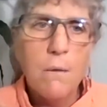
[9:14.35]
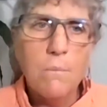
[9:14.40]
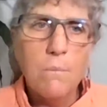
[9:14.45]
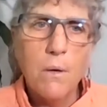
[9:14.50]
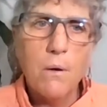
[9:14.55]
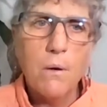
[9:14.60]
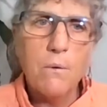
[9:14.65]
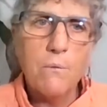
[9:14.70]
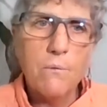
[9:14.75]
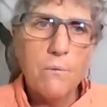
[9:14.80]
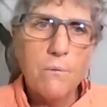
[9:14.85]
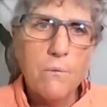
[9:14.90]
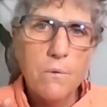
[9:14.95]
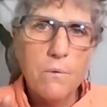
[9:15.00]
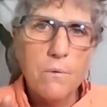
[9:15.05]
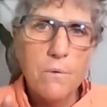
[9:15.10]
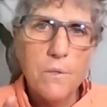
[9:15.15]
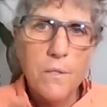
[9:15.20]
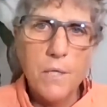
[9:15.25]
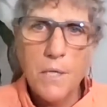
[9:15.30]
But
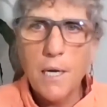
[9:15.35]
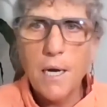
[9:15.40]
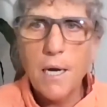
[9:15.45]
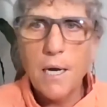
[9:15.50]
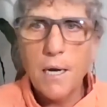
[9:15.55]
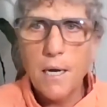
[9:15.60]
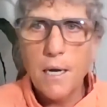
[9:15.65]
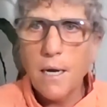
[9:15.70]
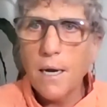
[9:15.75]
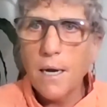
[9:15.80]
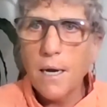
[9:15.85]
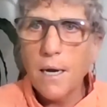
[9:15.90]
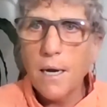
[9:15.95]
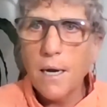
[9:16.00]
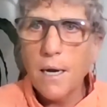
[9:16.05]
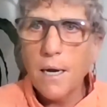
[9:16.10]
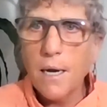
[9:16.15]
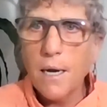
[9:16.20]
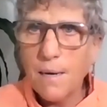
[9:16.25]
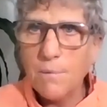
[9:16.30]
today, I
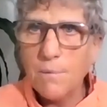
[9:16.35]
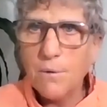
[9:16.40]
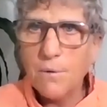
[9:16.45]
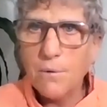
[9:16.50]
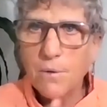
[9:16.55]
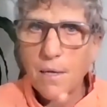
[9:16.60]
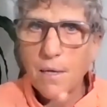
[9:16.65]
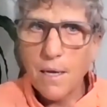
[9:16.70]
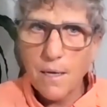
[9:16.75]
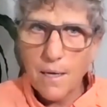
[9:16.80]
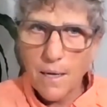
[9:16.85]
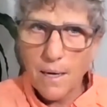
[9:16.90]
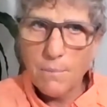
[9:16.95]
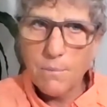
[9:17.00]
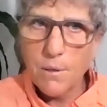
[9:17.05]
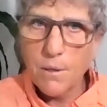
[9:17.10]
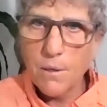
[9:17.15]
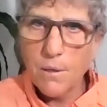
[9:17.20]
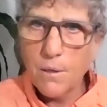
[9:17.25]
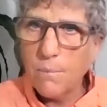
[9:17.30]
don't have time to do that.
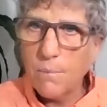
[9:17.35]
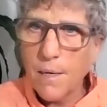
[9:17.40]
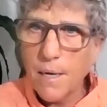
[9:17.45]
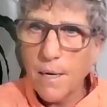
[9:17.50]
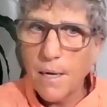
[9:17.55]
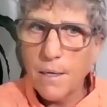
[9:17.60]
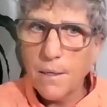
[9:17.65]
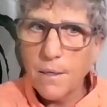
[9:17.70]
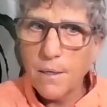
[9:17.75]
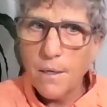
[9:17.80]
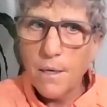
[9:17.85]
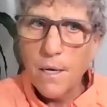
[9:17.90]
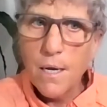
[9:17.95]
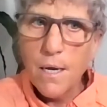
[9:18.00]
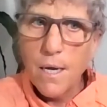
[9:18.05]
I'm going to buy it.